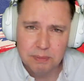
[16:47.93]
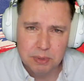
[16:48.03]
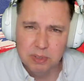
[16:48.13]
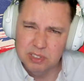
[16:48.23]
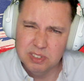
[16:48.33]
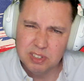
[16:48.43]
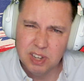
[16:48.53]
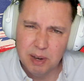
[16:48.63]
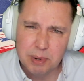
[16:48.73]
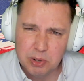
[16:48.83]
but you
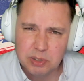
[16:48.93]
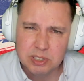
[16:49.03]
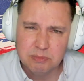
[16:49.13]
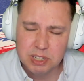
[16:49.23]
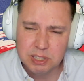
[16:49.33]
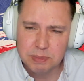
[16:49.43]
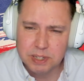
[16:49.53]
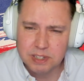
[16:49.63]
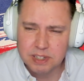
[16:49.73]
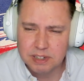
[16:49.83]
come across in
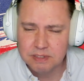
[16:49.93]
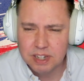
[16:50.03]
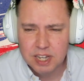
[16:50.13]
recipes and stuff.